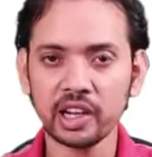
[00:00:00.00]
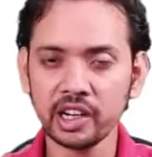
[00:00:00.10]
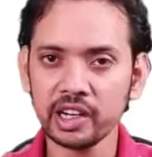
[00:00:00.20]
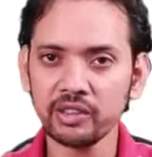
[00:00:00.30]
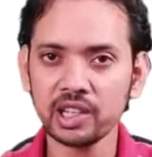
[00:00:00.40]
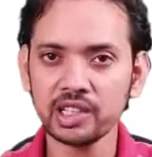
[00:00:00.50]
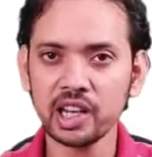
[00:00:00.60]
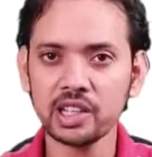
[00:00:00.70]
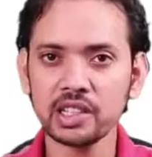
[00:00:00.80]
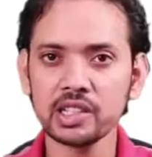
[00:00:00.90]
retrieval
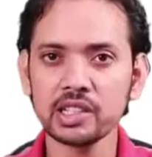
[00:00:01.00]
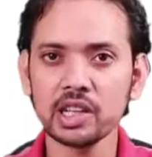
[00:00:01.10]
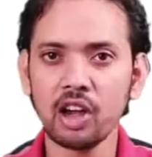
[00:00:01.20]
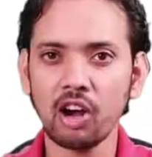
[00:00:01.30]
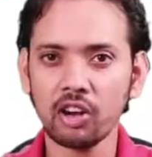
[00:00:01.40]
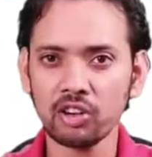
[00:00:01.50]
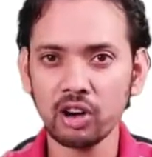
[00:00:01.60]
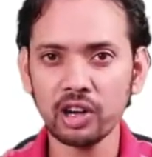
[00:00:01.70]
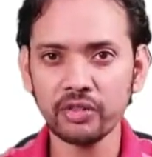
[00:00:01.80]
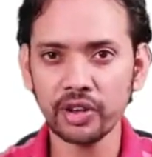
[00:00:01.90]
charges are
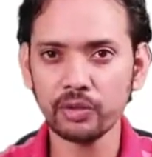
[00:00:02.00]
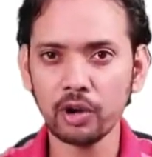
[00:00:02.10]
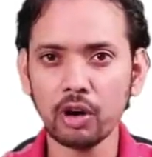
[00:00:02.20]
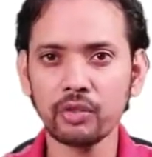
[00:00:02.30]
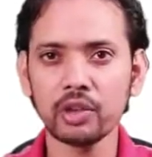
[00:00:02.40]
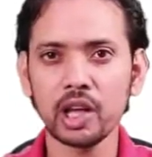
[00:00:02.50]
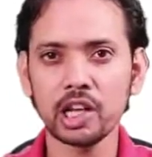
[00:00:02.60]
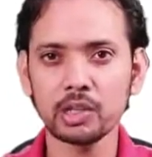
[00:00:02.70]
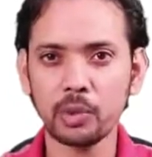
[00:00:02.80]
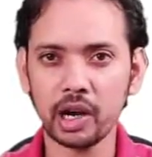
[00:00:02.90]
not waived off
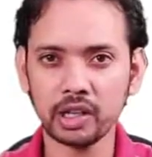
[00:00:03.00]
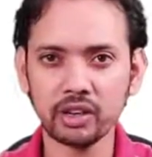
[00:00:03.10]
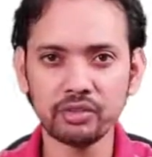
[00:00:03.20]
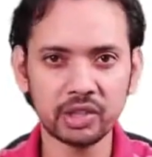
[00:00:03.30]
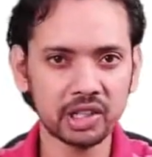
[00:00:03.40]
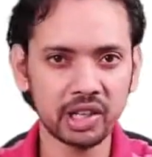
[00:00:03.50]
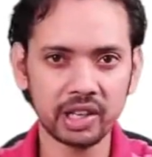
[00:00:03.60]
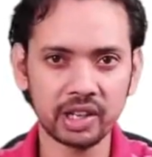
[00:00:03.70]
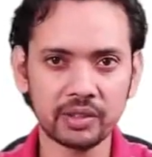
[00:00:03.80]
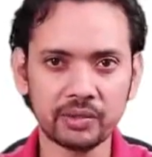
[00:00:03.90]
as part of free
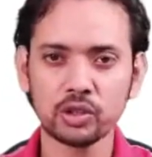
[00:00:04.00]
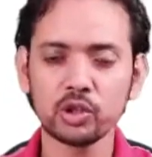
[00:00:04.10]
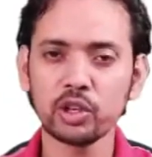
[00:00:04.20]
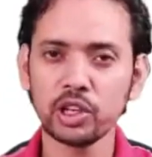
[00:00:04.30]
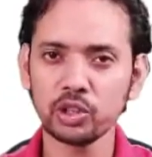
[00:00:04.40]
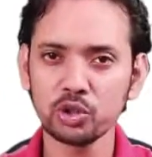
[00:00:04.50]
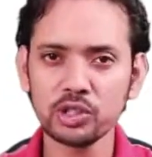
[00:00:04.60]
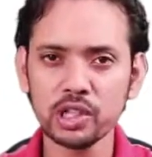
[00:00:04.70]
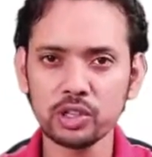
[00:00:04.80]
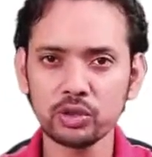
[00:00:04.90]
tier. So you can use
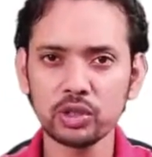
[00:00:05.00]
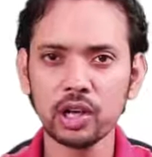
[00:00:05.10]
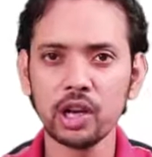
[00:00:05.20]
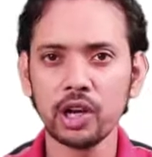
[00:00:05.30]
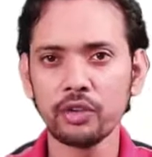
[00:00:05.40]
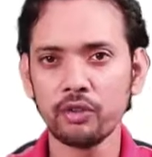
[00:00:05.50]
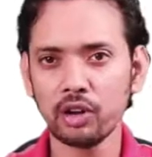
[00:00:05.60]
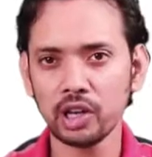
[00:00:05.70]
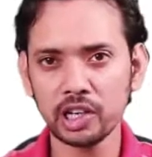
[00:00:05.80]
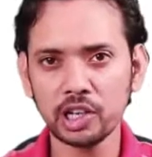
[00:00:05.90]
this rule for
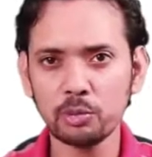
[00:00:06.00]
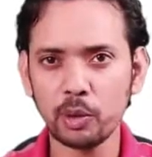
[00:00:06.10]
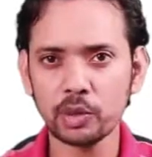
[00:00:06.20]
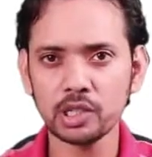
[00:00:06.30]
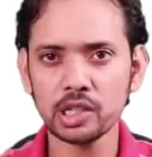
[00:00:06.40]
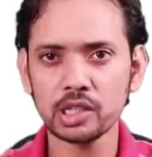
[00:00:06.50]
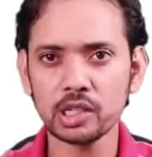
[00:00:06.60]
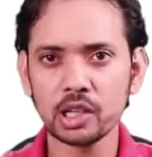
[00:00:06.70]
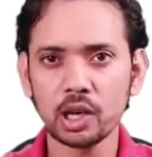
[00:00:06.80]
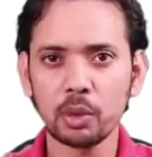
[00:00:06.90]
learning
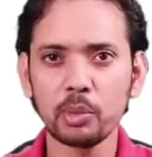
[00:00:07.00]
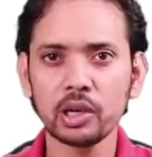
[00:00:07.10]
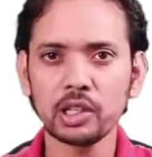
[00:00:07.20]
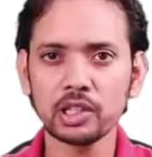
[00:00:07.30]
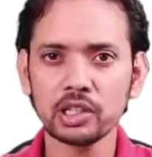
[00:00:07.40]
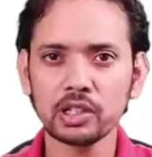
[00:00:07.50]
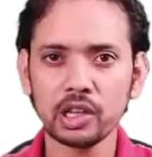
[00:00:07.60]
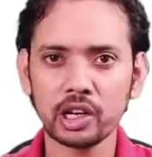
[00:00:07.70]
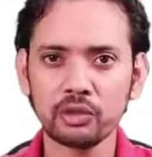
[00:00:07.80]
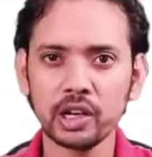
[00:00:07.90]
purposes, but it is
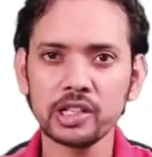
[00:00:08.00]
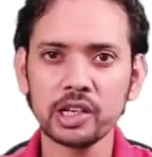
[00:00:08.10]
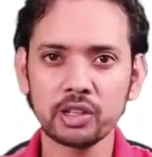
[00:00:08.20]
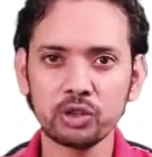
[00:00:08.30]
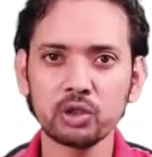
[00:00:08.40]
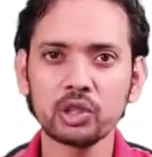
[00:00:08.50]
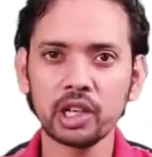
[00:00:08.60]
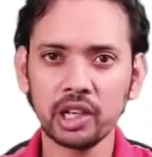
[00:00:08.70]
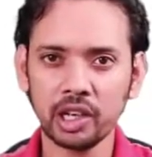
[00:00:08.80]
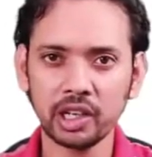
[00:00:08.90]
advised that you don't
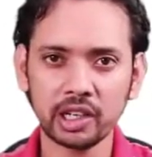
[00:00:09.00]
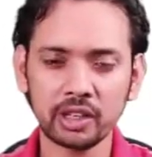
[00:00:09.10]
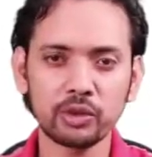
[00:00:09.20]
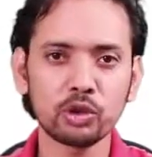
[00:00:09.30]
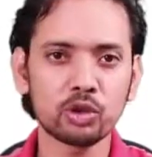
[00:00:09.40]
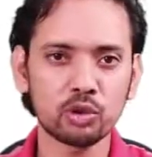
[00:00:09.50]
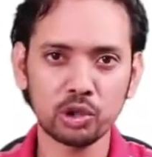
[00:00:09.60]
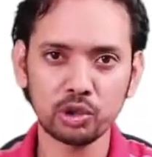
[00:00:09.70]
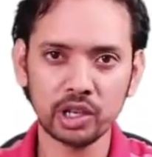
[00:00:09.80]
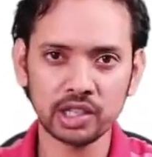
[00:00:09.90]
create it if you don't want
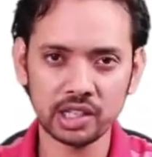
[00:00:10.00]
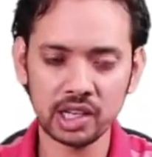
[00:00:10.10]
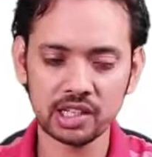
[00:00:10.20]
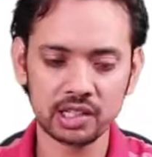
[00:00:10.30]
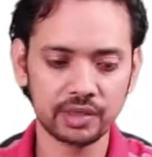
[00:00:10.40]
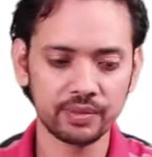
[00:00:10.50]
to get charged.